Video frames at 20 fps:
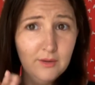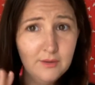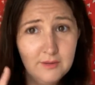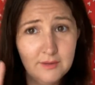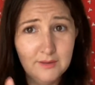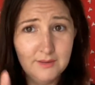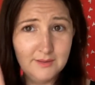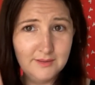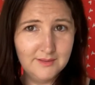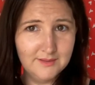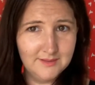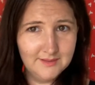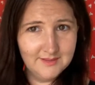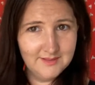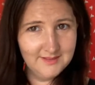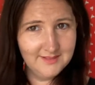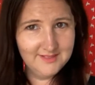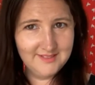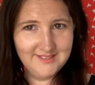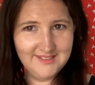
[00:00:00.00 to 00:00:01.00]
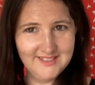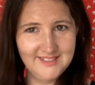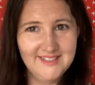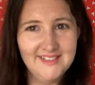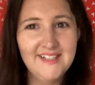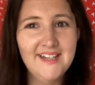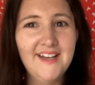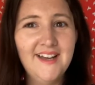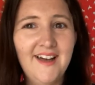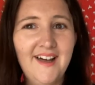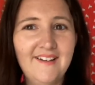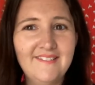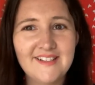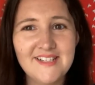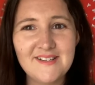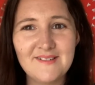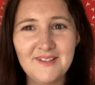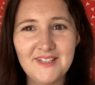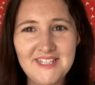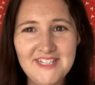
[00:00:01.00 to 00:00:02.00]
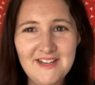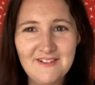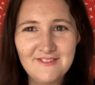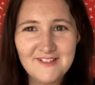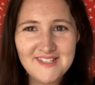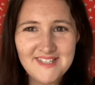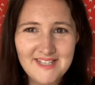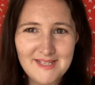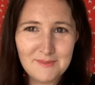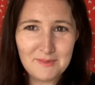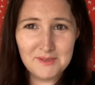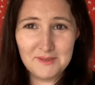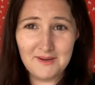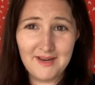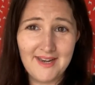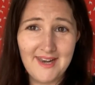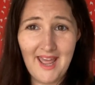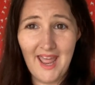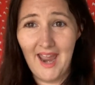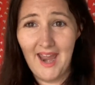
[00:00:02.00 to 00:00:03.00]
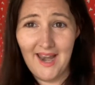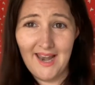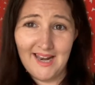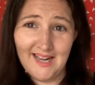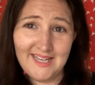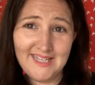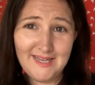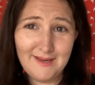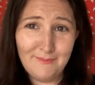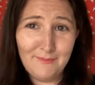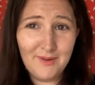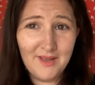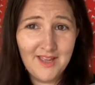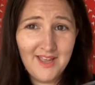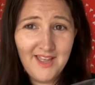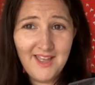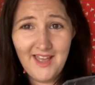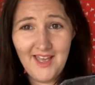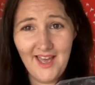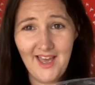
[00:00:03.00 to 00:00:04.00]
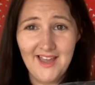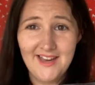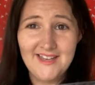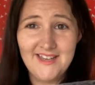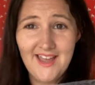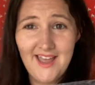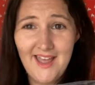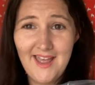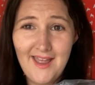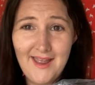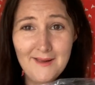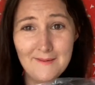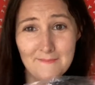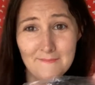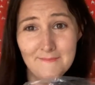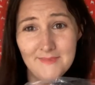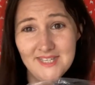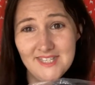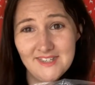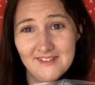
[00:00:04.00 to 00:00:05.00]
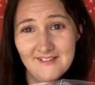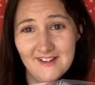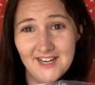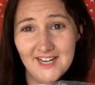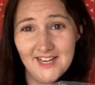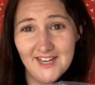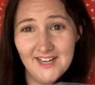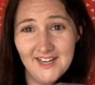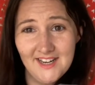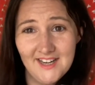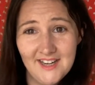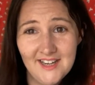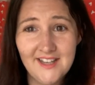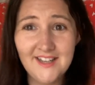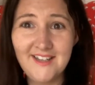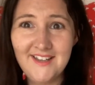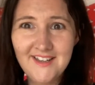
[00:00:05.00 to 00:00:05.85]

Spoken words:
Ooh. I wonder what the difference is between a lucky dip and a mystery.